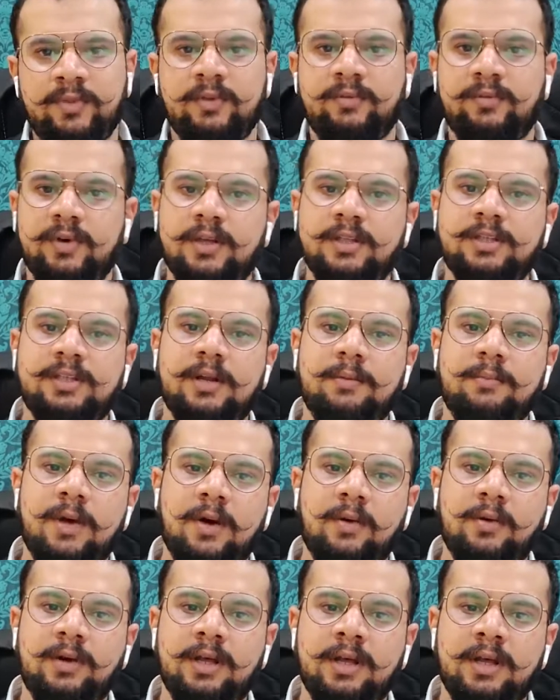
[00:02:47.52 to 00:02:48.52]
first
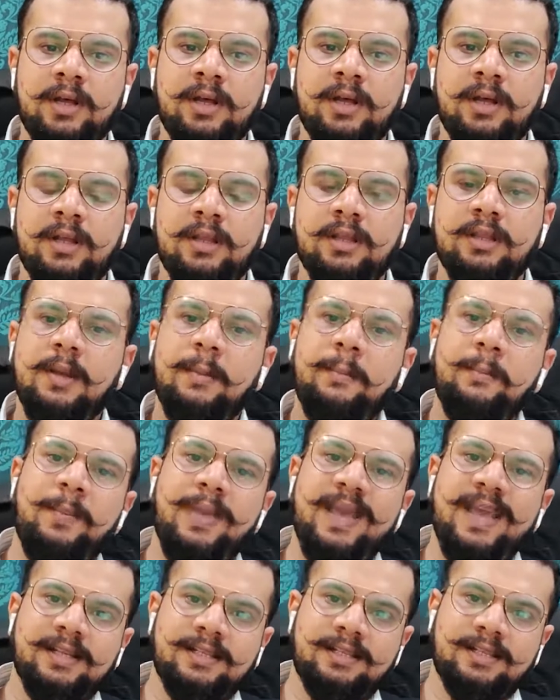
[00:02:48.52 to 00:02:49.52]
about the
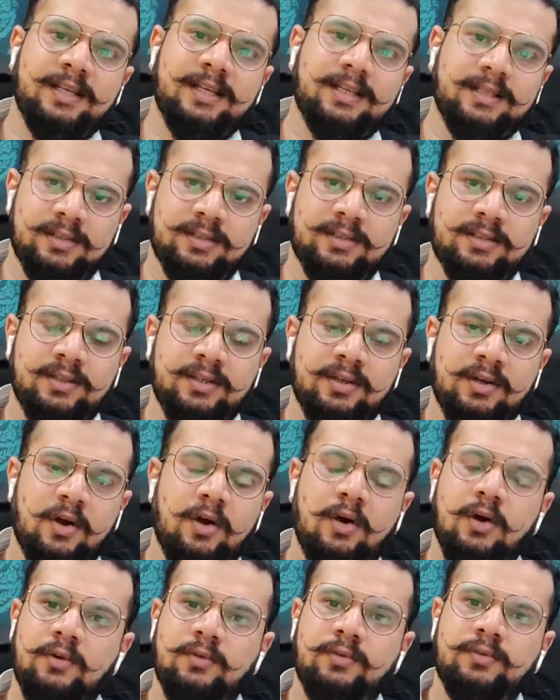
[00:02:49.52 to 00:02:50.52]
basics
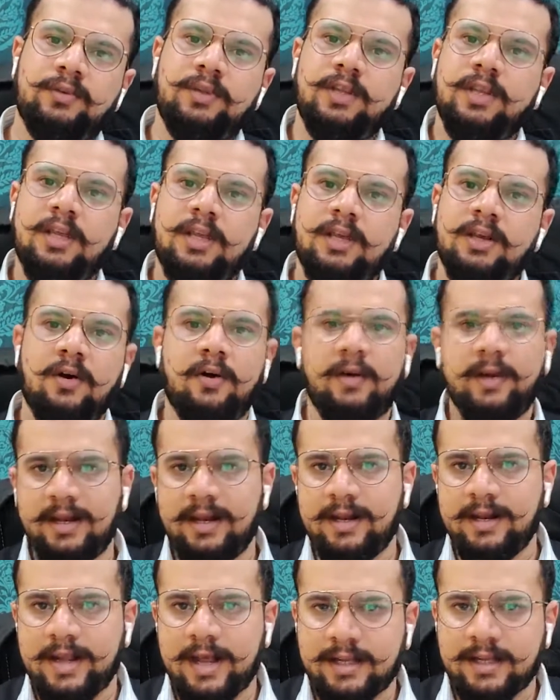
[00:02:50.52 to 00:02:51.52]
of the oil
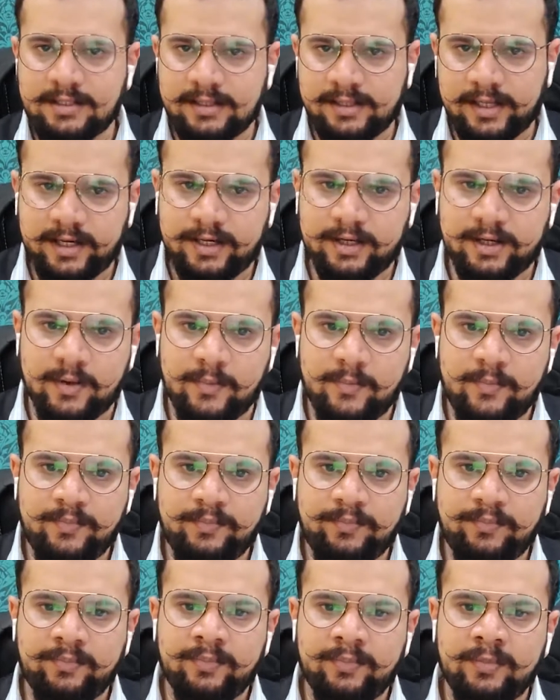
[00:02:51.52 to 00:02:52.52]
and gas sector.
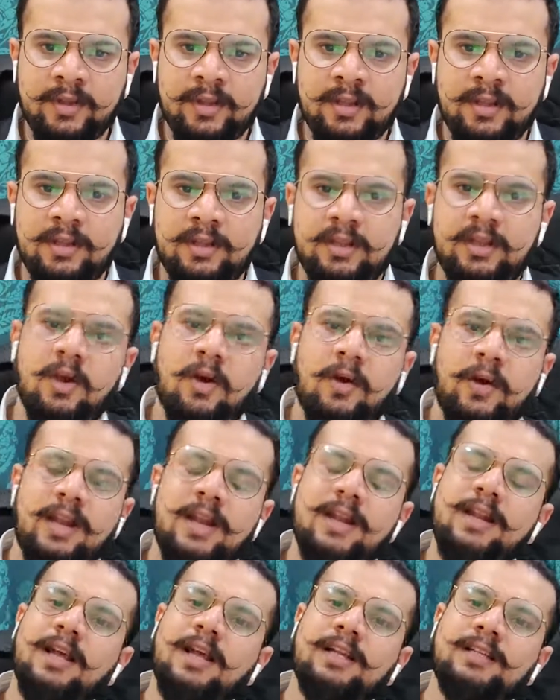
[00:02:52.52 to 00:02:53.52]
The oil
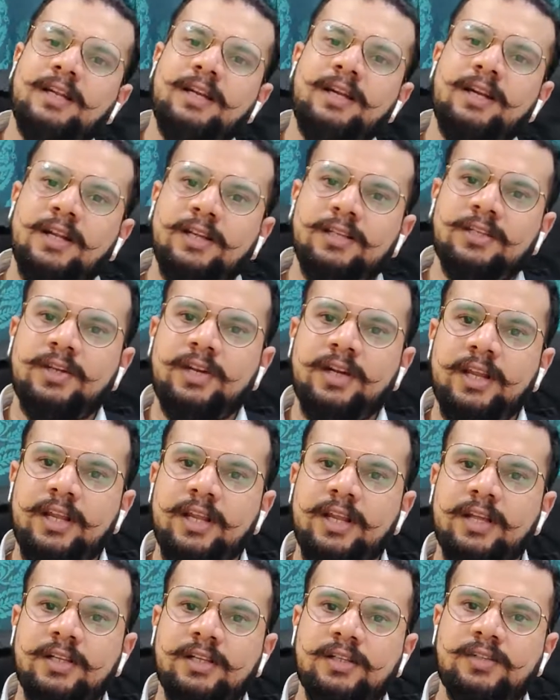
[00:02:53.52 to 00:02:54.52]
and gas industry
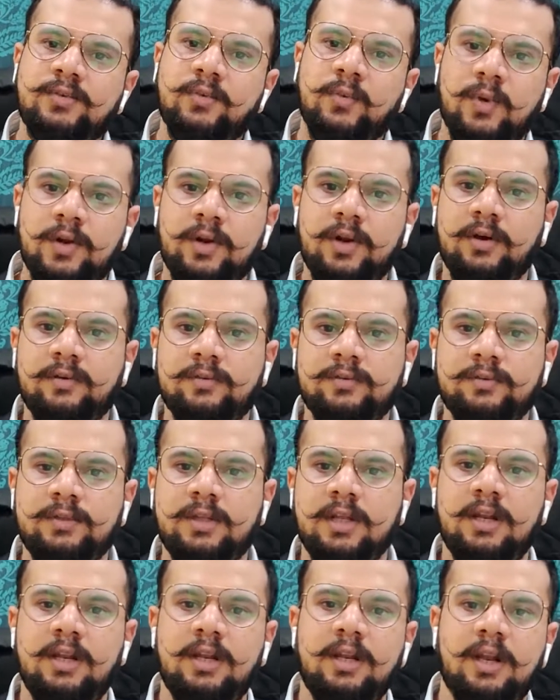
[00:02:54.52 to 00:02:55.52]
is one of
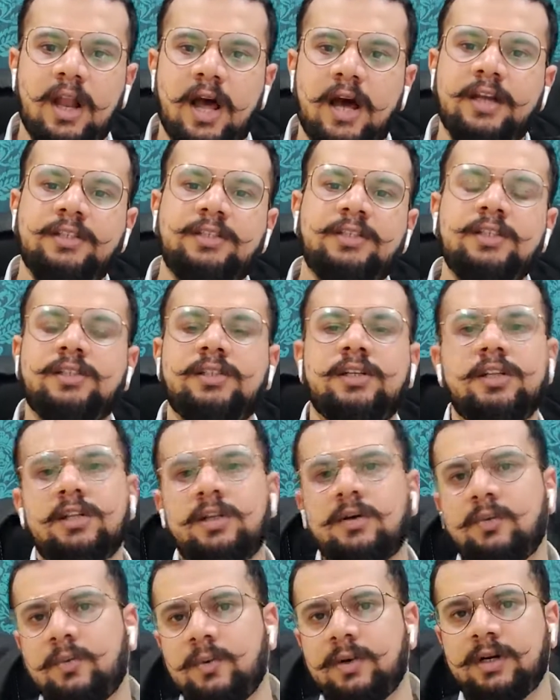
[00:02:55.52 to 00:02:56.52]
the largest in
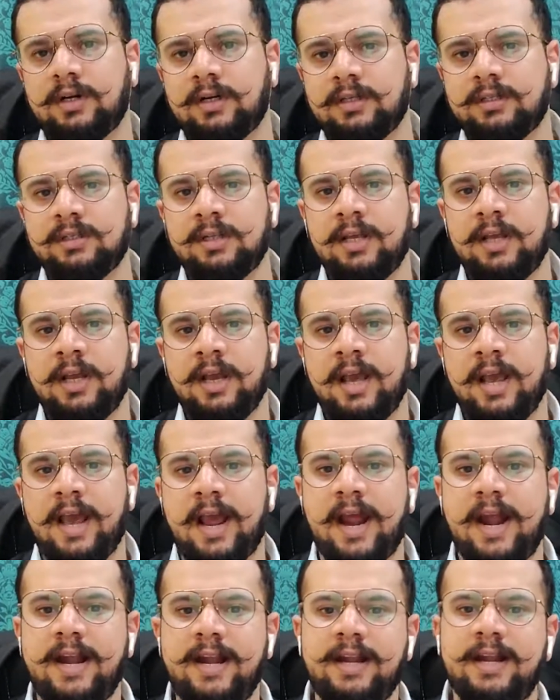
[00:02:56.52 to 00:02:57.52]
the world,
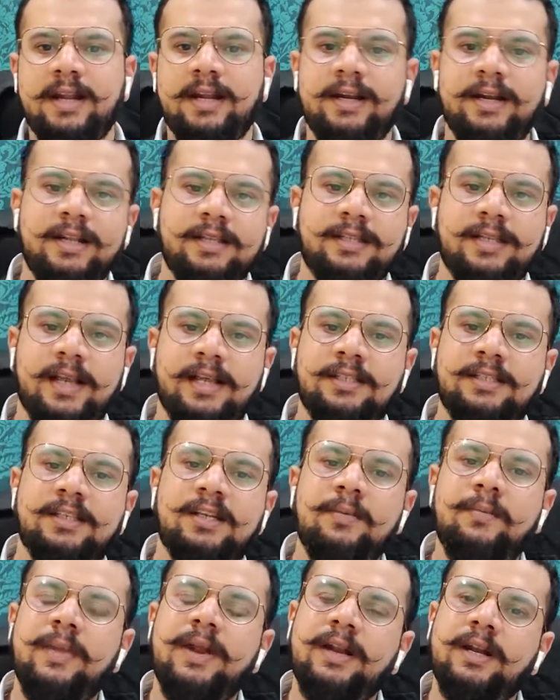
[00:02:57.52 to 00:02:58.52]
and it is
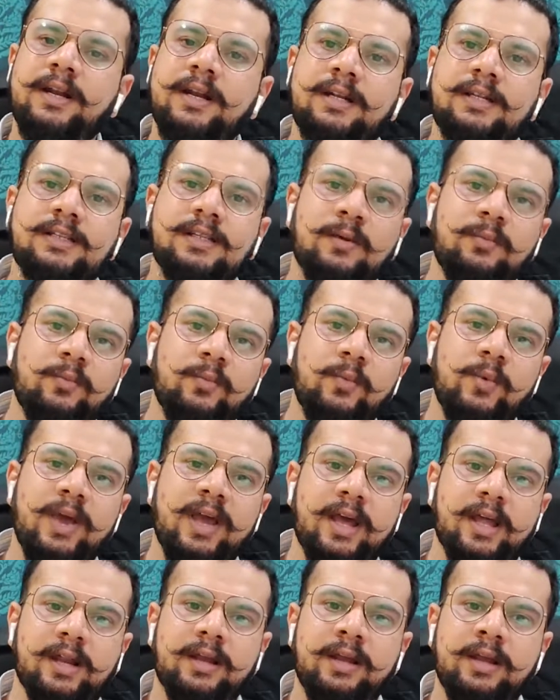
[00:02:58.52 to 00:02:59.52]
estimated
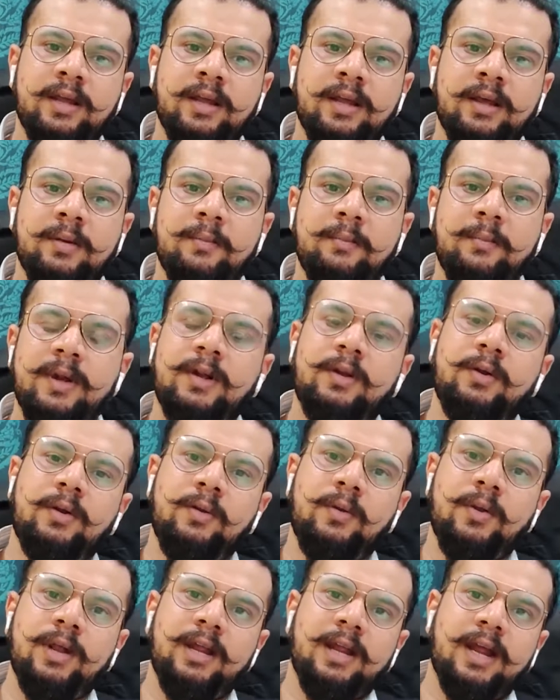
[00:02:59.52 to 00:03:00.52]
somewhere
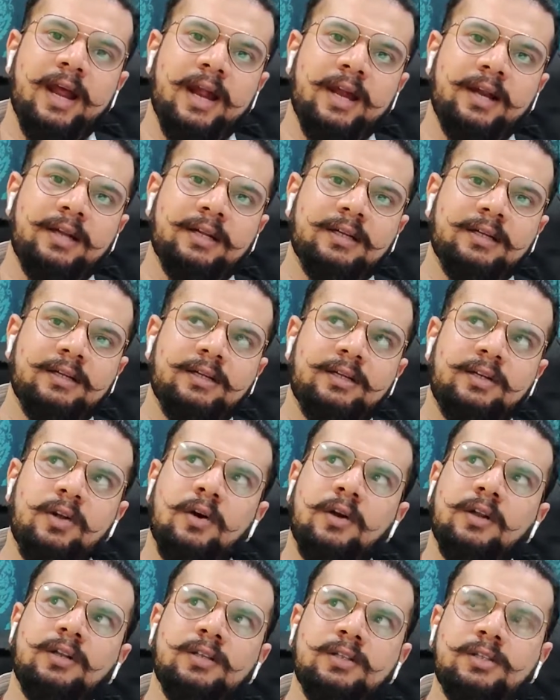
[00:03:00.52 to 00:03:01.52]
between at
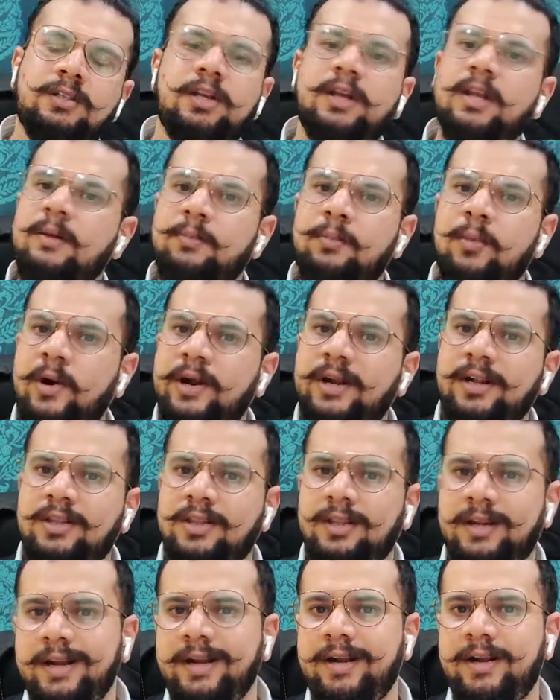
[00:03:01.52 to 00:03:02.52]

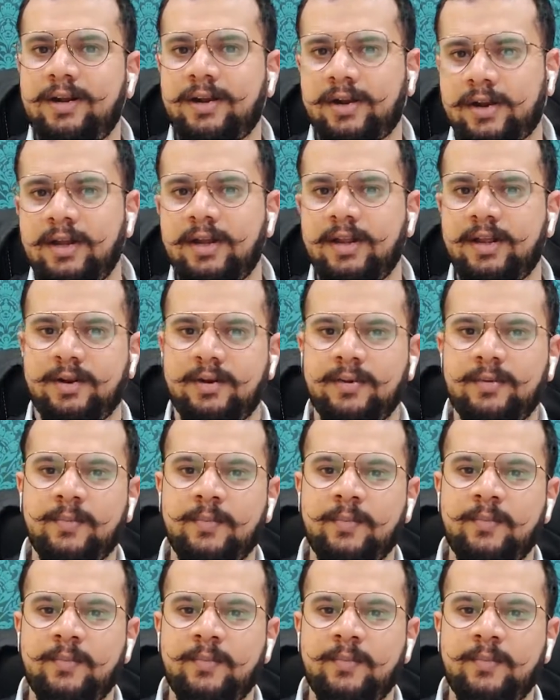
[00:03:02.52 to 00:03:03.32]
$3.3 trillion,